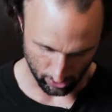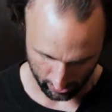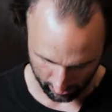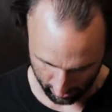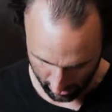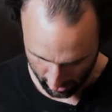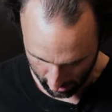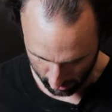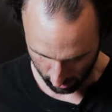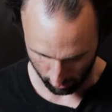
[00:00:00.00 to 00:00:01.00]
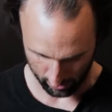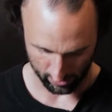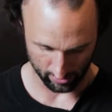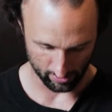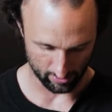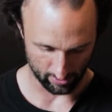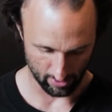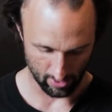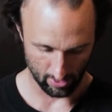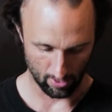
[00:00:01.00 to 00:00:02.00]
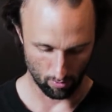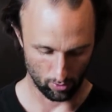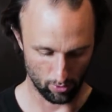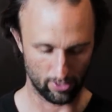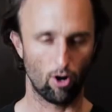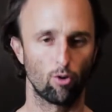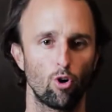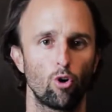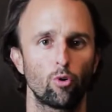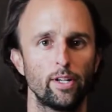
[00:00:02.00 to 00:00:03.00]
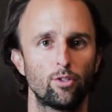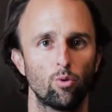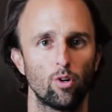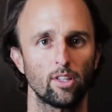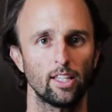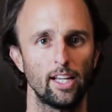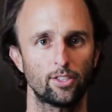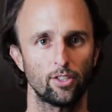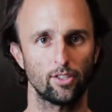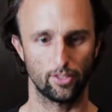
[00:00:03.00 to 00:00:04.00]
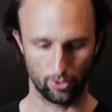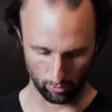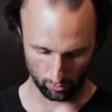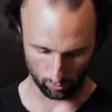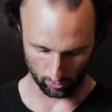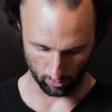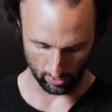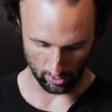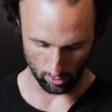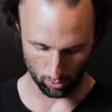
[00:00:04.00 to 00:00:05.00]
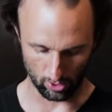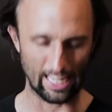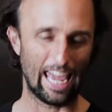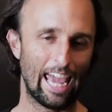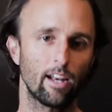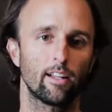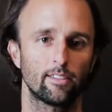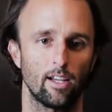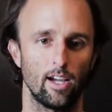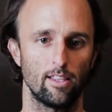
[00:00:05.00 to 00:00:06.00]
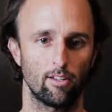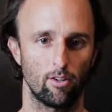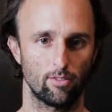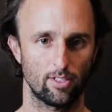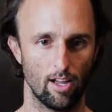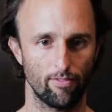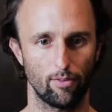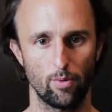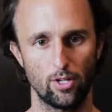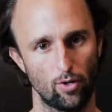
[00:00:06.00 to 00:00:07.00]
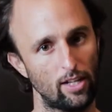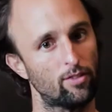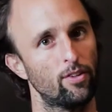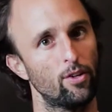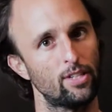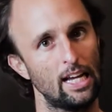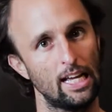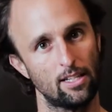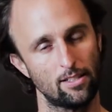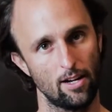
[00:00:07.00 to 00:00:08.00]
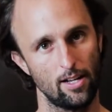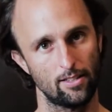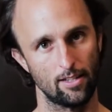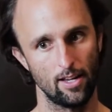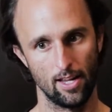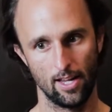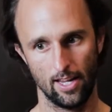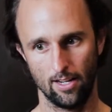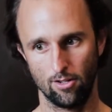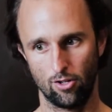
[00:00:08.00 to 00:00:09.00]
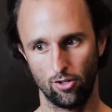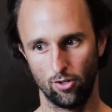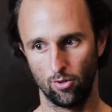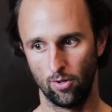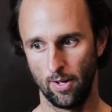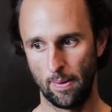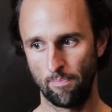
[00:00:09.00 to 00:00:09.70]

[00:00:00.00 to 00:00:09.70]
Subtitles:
etching. So this is using our rotary tool on the laser. The students usually hand design their own stuff, and we transfer those hand designs into